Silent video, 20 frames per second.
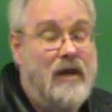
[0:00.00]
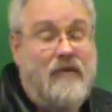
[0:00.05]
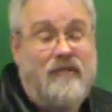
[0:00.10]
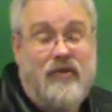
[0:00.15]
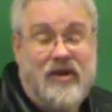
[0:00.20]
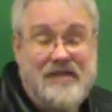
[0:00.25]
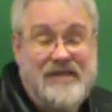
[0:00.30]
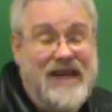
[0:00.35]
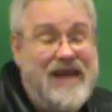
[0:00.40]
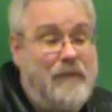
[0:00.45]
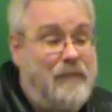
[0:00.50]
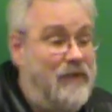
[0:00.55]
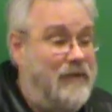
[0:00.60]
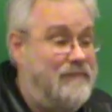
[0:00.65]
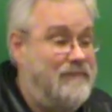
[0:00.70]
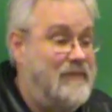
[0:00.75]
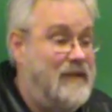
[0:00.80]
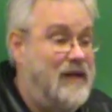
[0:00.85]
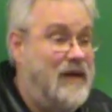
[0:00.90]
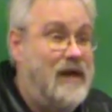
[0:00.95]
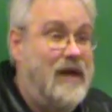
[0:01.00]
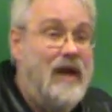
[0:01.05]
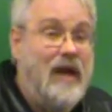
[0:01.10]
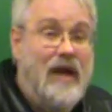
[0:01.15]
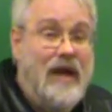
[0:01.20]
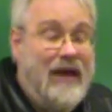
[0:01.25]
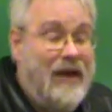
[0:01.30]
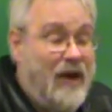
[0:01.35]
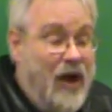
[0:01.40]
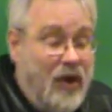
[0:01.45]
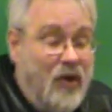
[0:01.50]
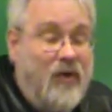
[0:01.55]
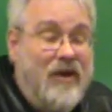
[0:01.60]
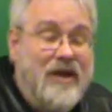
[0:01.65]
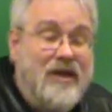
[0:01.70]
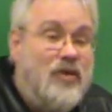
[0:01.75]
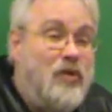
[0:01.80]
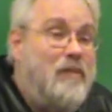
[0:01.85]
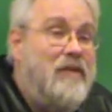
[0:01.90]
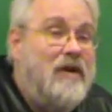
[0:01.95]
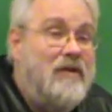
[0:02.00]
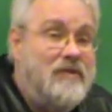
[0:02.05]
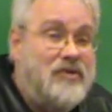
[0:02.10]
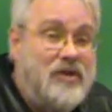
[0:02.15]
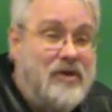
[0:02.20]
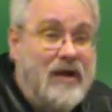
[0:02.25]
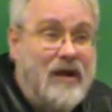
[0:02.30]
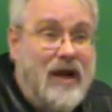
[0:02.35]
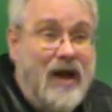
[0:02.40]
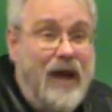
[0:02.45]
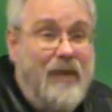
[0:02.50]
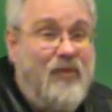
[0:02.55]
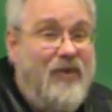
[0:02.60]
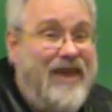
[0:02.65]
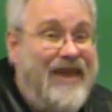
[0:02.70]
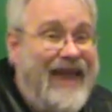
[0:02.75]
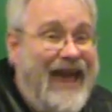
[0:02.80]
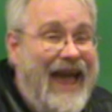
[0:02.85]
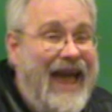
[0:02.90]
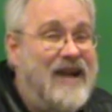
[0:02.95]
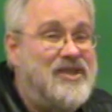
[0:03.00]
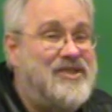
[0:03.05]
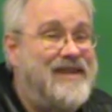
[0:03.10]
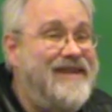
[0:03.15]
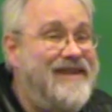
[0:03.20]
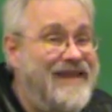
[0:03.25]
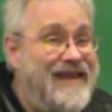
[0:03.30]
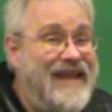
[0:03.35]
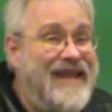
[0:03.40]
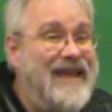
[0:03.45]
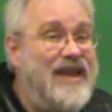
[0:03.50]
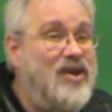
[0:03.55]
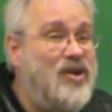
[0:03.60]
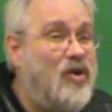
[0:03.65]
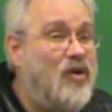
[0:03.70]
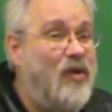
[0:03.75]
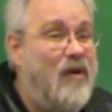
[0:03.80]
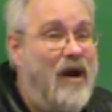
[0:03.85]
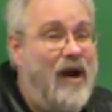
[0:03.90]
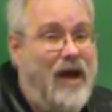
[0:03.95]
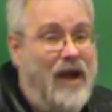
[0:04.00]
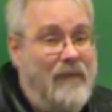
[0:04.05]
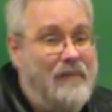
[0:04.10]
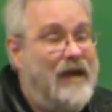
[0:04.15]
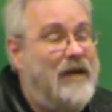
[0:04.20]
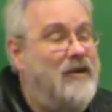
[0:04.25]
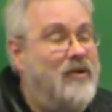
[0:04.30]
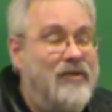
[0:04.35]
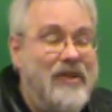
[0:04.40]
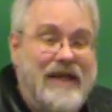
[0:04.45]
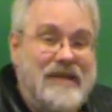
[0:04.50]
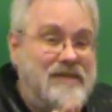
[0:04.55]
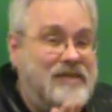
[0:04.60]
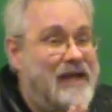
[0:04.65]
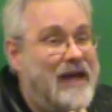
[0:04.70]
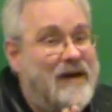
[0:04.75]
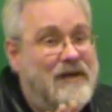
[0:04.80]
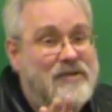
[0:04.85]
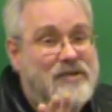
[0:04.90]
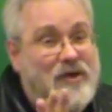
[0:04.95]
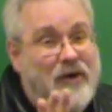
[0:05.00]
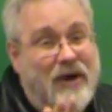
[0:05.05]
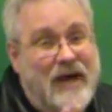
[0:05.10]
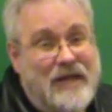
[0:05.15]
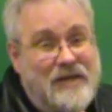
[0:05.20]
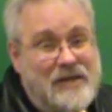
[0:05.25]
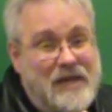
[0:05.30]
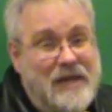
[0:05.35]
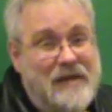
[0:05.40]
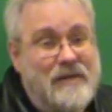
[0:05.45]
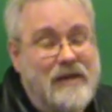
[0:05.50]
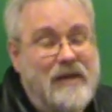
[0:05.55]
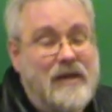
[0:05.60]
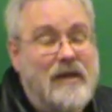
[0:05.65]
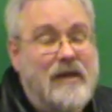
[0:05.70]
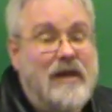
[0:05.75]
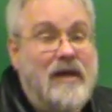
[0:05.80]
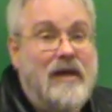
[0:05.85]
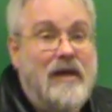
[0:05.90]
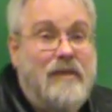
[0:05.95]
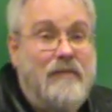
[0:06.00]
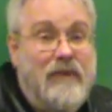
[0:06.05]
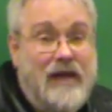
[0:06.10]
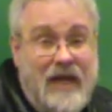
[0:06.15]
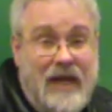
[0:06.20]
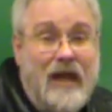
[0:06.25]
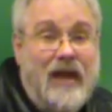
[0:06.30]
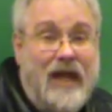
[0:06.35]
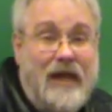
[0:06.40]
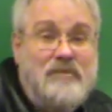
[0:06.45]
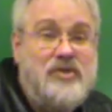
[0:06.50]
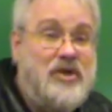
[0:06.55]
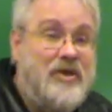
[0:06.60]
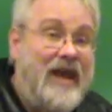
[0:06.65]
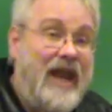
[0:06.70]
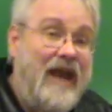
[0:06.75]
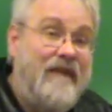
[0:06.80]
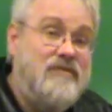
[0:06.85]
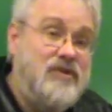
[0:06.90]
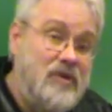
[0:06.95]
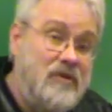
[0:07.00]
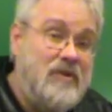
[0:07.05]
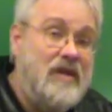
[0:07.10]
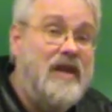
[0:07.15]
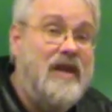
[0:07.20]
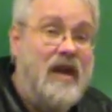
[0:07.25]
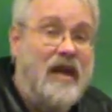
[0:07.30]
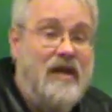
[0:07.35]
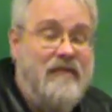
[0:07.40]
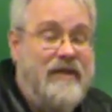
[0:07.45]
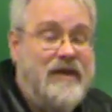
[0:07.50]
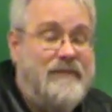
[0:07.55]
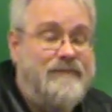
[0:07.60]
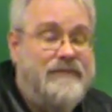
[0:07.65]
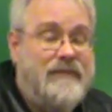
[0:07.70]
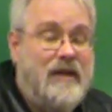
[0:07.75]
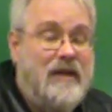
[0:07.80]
For example, according to Emile Durkheim, we actually need crime. I know that sounds crazy, but he claims you can have too little of it.